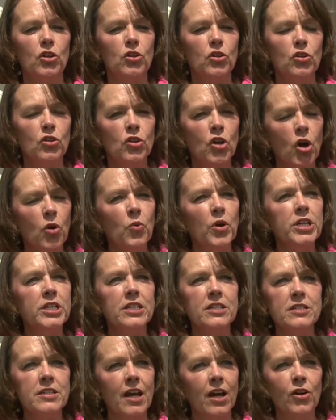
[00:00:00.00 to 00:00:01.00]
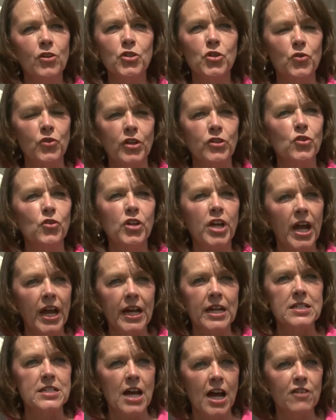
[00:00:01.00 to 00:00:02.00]
no one can tell you that you
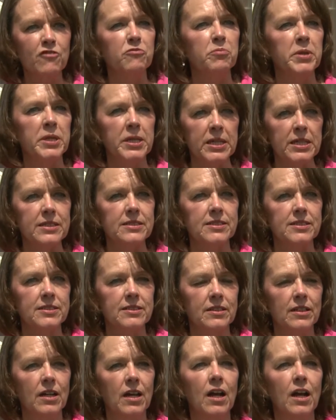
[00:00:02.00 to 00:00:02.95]
can't have bees